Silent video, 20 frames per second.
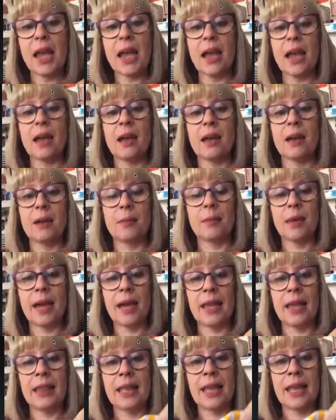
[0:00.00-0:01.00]
And
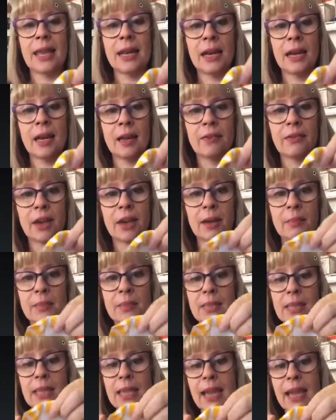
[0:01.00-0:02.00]
then I've come
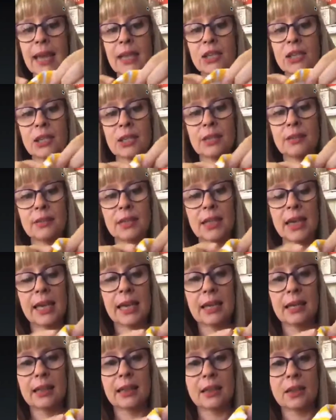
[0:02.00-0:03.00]
to the edge and I've
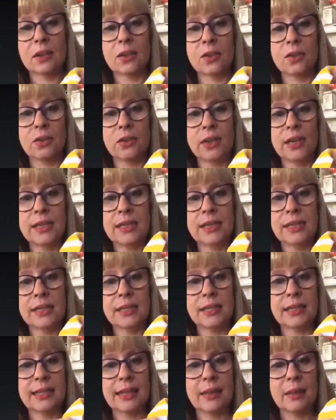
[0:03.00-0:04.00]
taken the crease
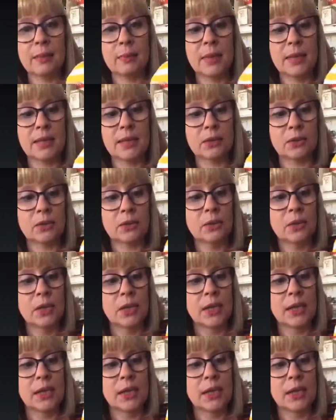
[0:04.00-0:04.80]
that's down the middle